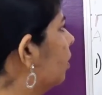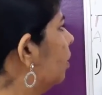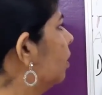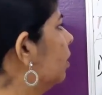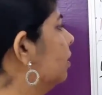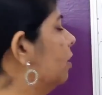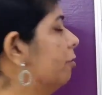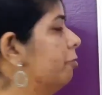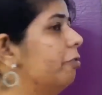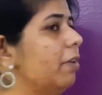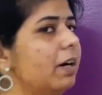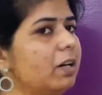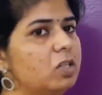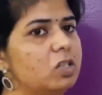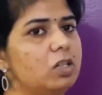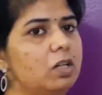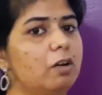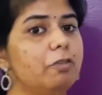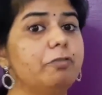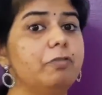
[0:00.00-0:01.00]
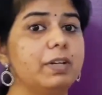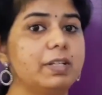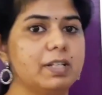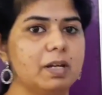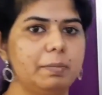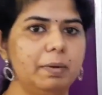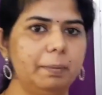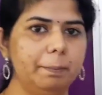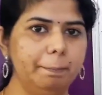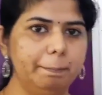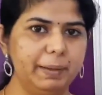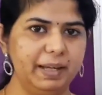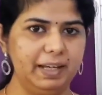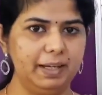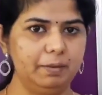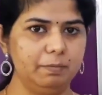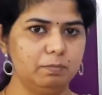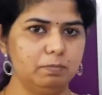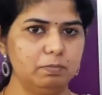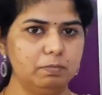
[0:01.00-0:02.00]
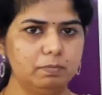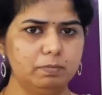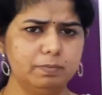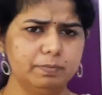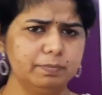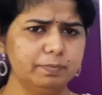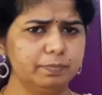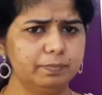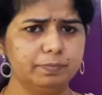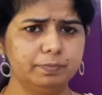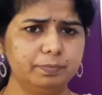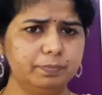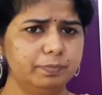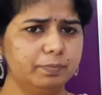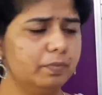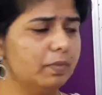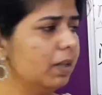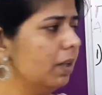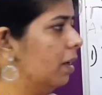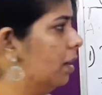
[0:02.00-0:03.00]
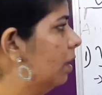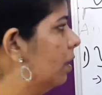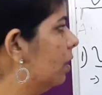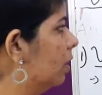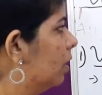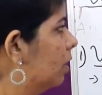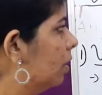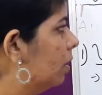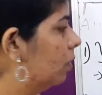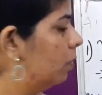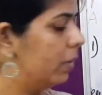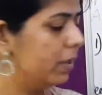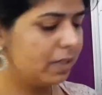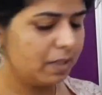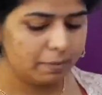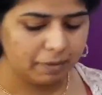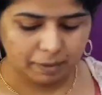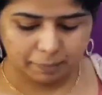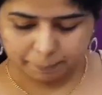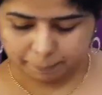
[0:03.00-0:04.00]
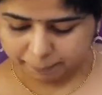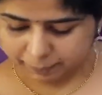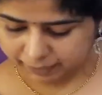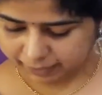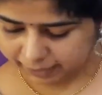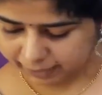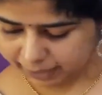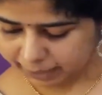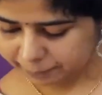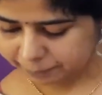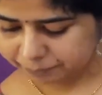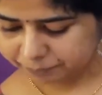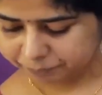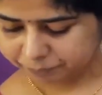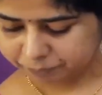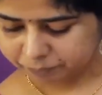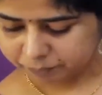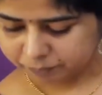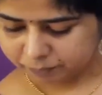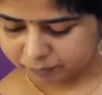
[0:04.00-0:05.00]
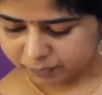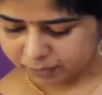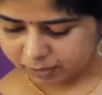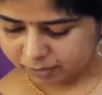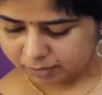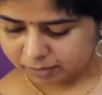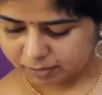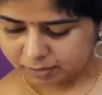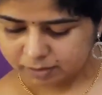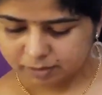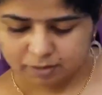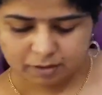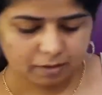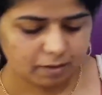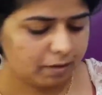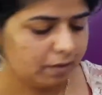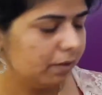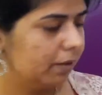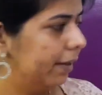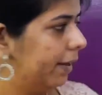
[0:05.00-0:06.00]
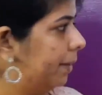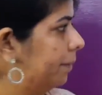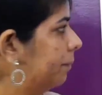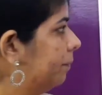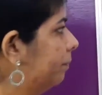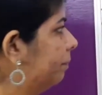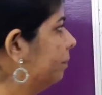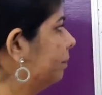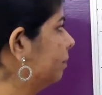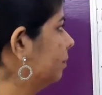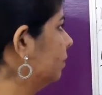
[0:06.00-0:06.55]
the function of vitamin B. Vitamin B. Then